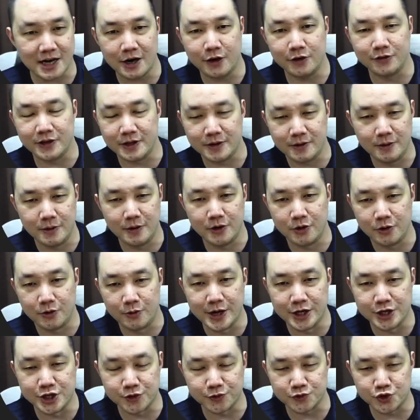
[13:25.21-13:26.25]
of the
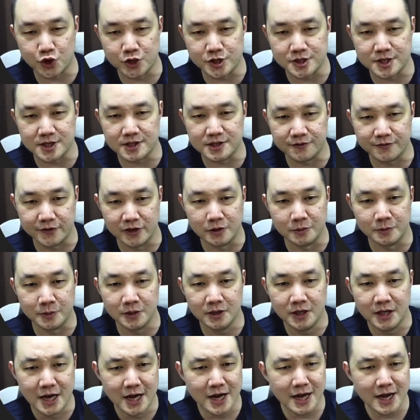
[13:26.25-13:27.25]
range of choices available,